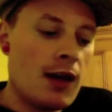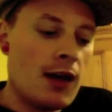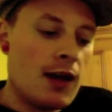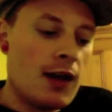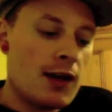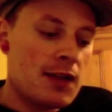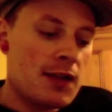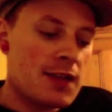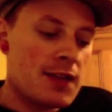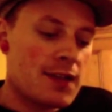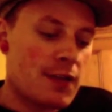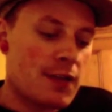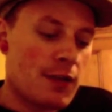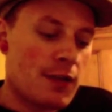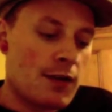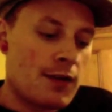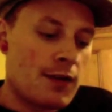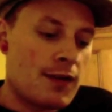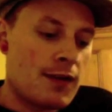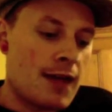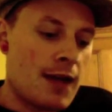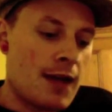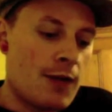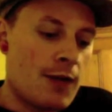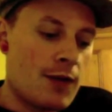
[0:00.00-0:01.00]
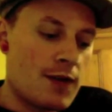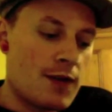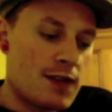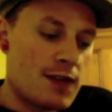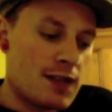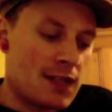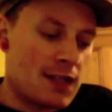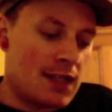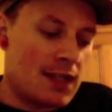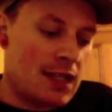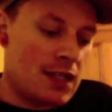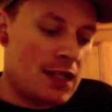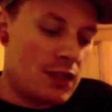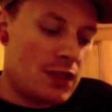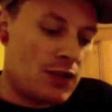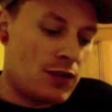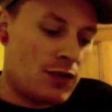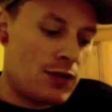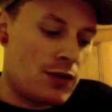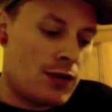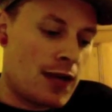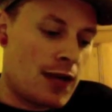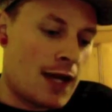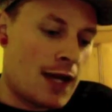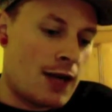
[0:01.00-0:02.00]
So that wasn't an
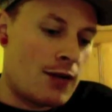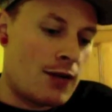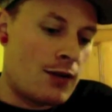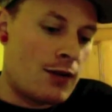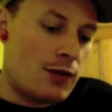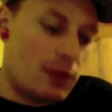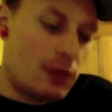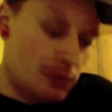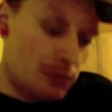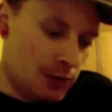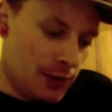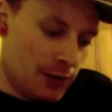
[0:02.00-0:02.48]
issue at all.